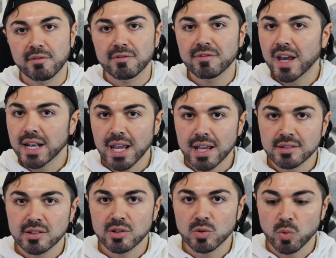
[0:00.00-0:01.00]
Fatty
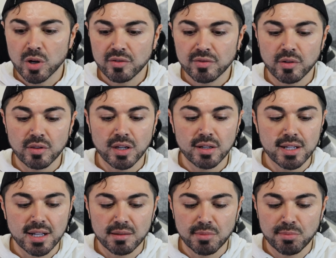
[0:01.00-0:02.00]
acids are wonderful. They
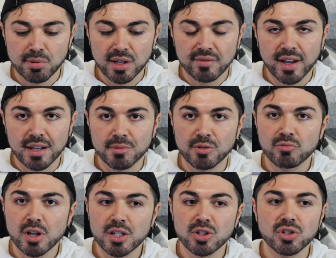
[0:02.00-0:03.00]
tend to be pretty vitamin
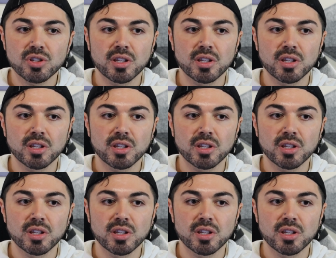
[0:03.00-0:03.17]
rich.